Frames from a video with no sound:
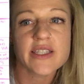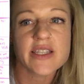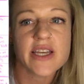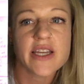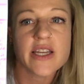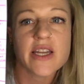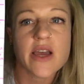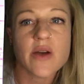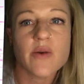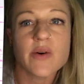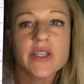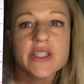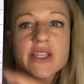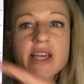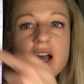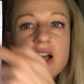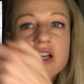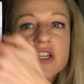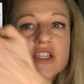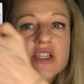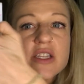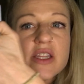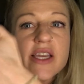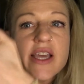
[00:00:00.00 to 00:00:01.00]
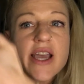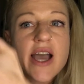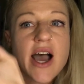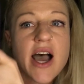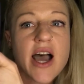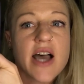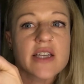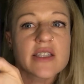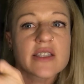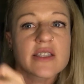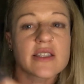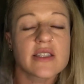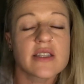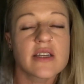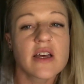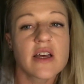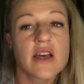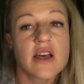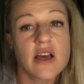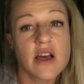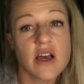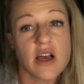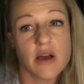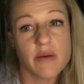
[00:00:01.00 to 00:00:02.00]
and I was actually asked
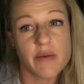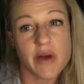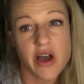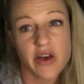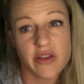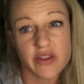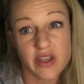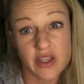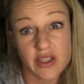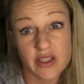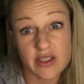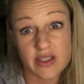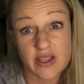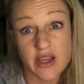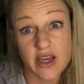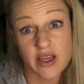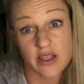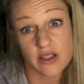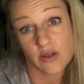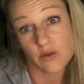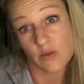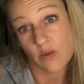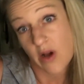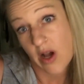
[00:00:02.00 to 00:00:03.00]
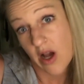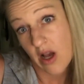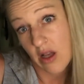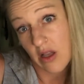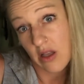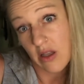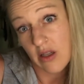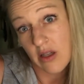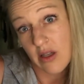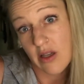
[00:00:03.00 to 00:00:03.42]
about these as well.